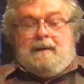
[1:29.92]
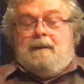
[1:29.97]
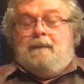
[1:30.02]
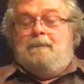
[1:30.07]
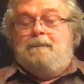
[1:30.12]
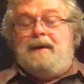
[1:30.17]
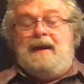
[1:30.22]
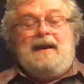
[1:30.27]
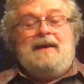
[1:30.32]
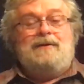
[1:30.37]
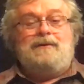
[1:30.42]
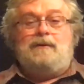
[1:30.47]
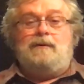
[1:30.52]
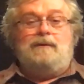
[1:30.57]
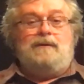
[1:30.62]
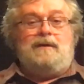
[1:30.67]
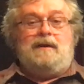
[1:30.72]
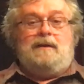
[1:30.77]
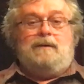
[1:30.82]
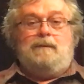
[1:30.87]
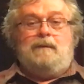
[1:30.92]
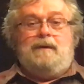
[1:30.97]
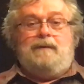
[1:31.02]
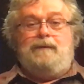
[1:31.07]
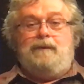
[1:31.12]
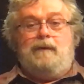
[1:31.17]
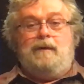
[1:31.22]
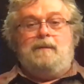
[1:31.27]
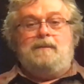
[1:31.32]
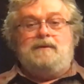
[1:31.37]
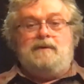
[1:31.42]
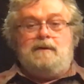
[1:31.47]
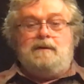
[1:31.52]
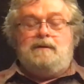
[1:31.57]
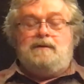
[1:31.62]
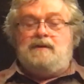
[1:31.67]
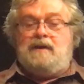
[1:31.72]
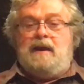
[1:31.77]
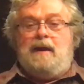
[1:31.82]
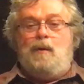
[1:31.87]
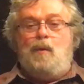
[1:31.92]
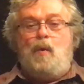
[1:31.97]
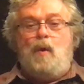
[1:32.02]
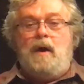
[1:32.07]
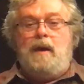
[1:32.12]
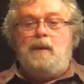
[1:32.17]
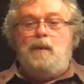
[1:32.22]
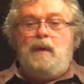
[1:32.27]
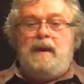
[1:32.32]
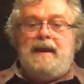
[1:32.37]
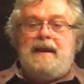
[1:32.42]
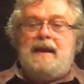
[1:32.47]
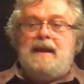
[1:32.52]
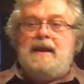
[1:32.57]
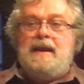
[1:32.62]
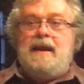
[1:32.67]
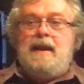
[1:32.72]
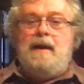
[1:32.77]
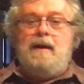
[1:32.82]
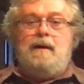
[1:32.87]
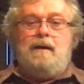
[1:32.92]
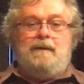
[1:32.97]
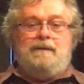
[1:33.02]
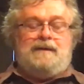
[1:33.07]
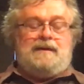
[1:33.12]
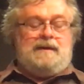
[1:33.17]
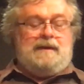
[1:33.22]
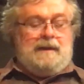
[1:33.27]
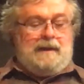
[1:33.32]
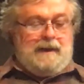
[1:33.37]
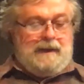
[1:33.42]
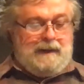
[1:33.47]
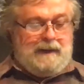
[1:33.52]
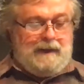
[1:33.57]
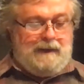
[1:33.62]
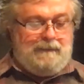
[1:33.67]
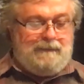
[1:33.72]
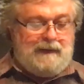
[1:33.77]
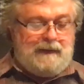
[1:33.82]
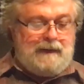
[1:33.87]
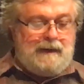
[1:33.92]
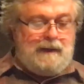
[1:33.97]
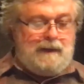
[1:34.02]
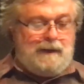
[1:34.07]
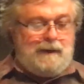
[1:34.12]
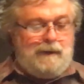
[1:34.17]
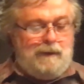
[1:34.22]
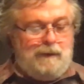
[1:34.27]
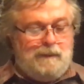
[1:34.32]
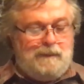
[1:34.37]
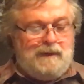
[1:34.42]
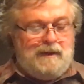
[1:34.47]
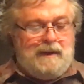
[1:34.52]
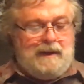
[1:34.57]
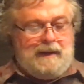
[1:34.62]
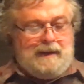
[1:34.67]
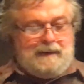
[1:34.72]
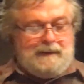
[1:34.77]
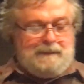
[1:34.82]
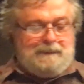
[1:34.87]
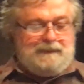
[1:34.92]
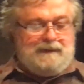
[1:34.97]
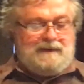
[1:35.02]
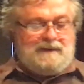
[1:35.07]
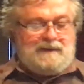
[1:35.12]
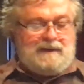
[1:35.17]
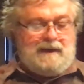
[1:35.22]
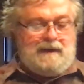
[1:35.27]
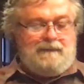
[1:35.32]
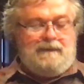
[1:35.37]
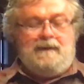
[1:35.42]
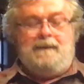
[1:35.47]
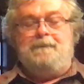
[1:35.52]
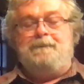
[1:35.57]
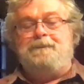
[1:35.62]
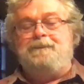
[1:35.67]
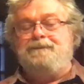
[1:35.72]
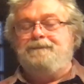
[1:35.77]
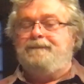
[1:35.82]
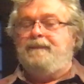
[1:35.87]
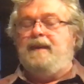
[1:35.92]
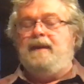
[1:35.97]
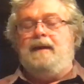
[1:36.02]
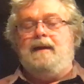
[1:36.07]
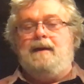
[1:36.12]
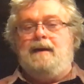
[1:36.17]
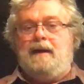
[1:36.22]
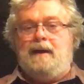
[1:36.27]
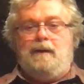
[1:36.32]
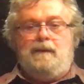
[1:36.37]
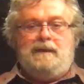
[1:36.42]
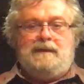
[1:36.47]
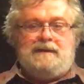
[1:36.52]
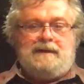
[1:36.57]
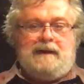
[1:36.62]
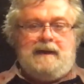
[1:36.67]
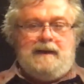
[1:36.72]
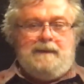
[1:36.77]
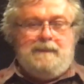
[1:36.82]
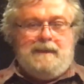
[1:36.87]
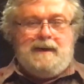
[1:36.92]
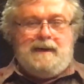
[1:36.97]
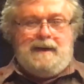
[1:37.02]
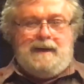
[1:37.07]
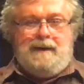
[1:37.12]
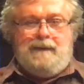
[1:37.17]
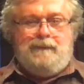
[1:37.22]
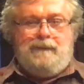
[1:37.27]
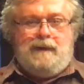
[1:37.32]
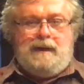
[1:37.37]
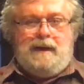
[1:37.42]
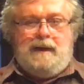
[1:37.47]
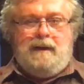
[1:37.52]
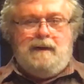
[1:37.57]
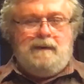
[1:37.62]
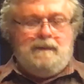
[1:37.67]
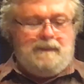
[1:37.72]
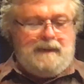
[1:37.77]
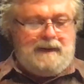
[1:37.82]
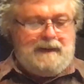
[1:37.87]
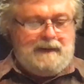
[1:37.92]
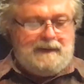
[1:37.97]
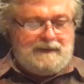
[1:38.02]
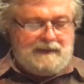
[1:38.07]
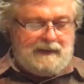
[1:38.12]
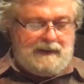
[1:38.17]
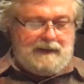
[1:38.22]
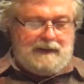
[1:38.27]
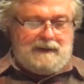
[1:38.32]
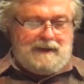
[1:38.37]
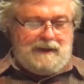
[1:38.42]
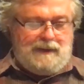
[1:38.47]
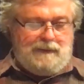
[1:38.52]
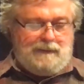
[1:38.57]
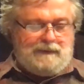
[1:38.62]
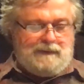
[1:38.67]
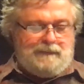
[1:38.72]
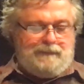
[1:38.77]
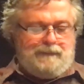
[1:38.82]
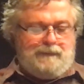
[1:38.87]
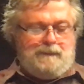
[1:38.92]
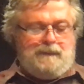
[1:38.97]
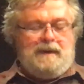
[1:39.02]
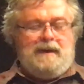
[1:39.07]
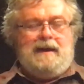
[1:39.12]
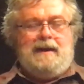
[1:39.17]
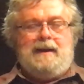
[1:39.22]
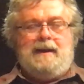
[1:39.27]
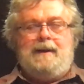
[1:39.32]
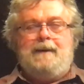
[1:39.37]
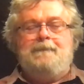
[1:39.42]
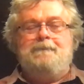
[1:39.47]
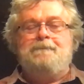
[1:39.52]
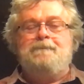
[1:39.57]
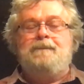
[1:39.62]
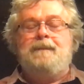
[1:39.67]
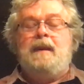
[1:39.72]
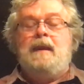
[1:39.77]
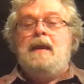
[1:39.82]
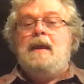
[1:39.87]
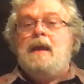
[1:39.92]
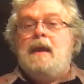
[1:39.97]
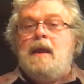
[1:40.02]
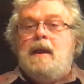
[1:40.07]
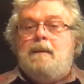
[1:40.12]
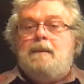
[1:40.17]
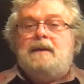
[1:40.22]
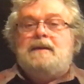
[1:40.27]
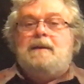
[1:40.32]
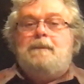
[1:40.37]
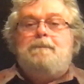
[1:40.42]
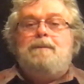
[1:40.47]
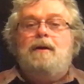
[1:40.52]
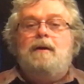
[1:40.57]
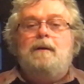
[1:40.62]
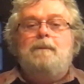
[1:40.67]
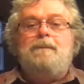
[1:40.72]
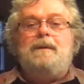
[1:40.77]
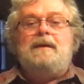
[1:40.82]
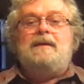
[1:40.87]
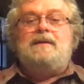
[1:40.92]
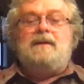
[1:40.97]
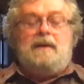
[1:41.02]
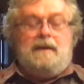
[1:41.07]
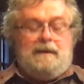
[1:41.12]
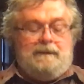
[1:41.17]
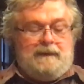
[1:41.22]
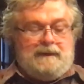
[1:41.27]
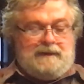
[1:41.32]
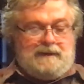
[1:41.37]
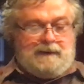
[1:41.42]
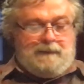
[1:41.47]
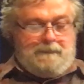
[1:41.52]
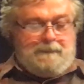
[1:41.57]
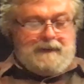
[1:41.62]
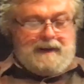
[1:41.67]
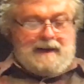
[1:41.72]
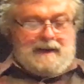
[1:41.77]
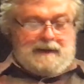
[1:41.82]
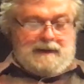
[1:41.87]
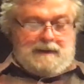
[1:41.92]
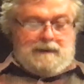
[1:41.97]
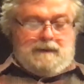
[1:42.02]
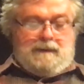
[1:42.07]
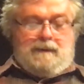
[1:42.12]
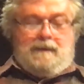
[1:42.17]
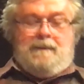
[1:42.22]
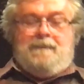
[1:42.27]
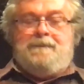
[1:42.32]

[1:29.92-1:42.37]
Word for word: Pastors in the Reformed Church get one week a year of study leave that can accumulate up to seven. Now, I always take mine every year because I like to use it for planning. But the purpose of a sabbatical